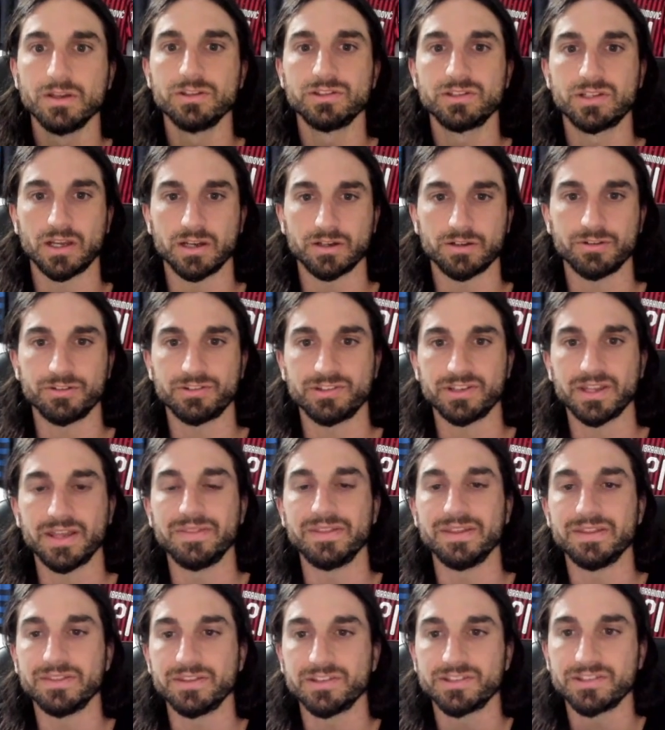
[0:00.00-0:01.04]
Tucker said
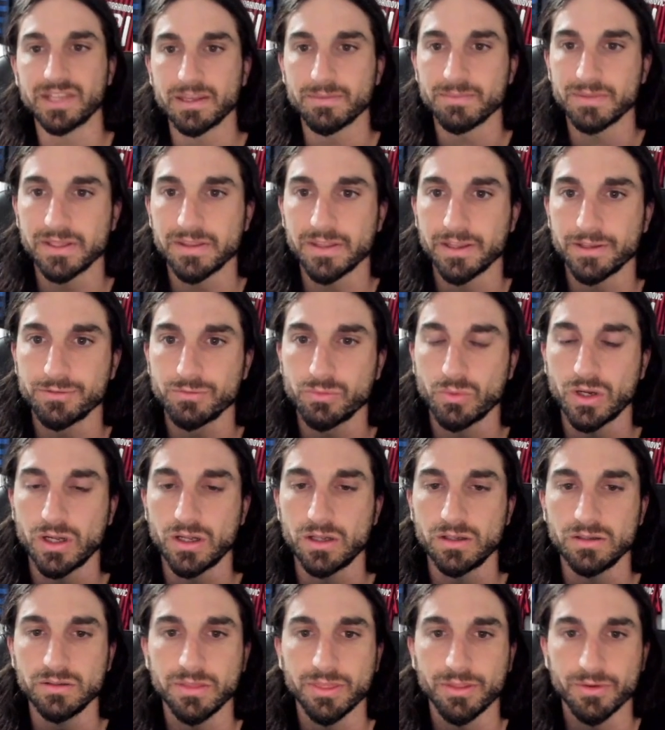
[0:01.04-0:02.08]
in the statement as
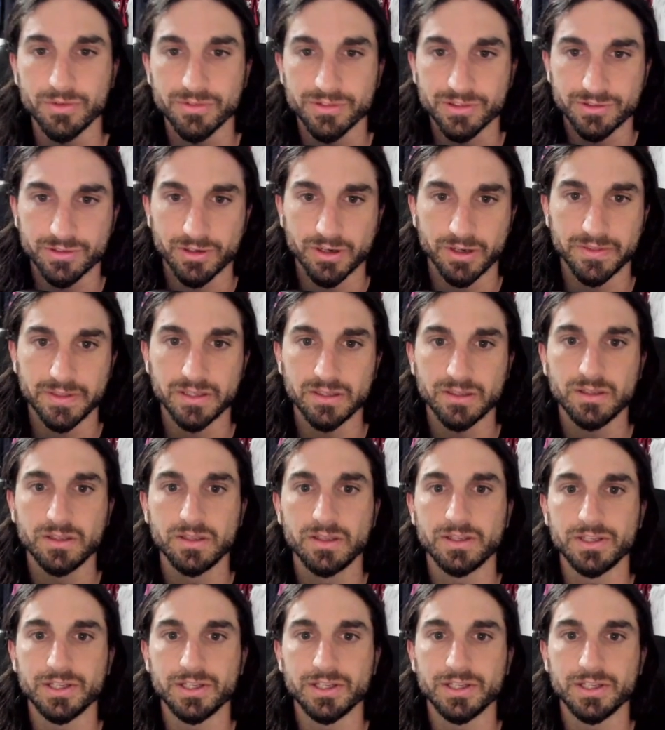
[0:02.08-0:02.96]
well, through his attorney,